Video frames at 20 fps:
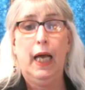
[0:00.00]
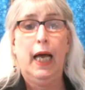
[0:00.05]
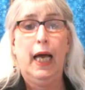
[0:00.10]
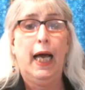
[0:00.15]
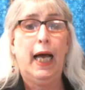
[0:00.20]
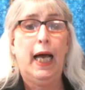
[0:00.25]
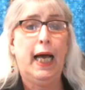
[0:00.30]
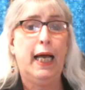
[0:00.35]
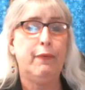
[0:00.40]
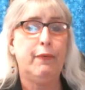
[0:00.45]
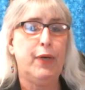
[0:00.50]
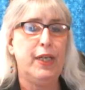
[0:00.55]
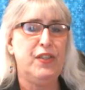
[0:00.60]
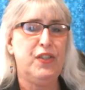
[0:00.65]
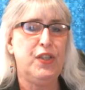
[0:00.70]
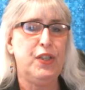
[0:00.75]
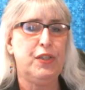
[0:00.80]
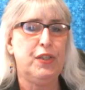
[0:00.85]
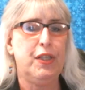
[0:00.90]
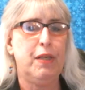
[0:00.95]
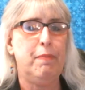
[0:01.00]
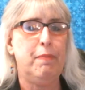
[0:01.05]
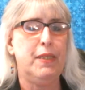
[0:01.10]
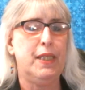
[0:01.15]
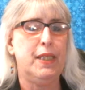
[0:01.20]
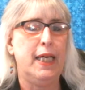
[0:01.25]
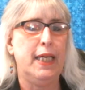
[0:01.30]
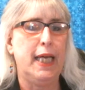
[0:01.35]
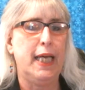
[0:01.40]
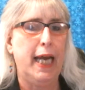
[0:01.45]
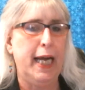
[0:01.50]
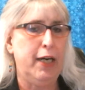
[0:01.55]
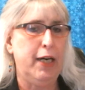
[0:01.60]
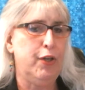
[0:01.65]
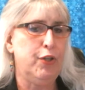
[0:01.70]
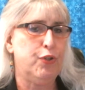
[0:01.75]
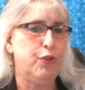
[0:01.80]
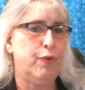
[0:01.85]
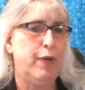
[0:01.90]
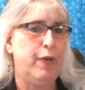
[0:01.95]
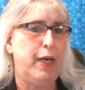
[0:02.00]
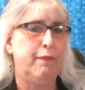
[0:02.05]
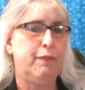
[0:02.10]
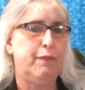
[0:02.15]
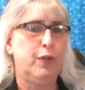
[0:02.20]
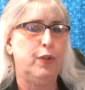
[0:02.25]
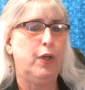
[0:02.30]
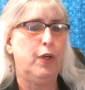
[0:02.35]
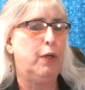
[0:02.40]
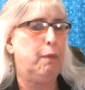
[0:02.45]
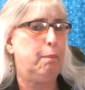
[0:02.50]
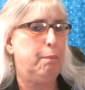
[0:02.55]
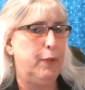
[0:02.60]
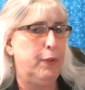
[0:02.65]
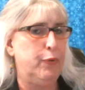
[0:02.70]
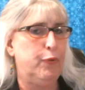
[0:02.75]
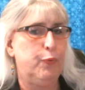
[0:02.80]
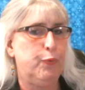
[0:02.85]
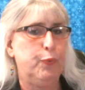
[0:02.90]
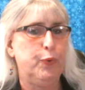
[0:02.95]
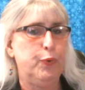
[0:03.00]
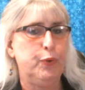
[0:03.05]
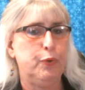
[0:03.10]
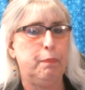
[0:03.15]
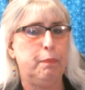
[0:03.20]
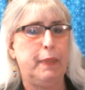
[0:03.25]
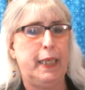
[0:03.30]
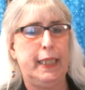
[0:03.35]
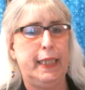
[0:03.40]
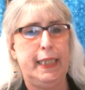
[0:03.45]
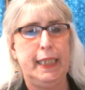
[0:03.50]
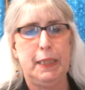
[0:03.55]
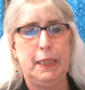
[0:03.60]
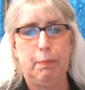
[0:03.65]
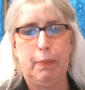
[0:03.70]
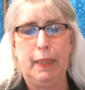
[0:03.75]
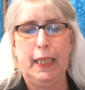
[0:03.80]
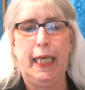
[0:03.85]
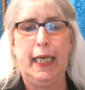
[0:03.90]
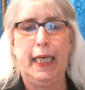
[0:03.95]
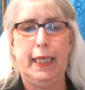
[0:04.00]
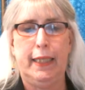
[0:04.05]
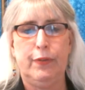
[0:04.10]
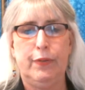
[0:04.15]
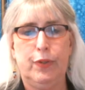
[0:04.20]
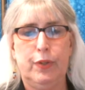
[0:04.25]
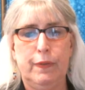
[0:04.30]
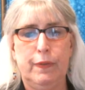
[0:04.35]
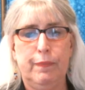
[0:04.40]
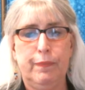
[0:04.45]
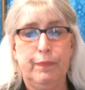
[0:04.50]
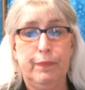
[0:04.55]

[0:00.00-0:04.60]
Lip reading: Highway systems and air travel are both ruled by these planets.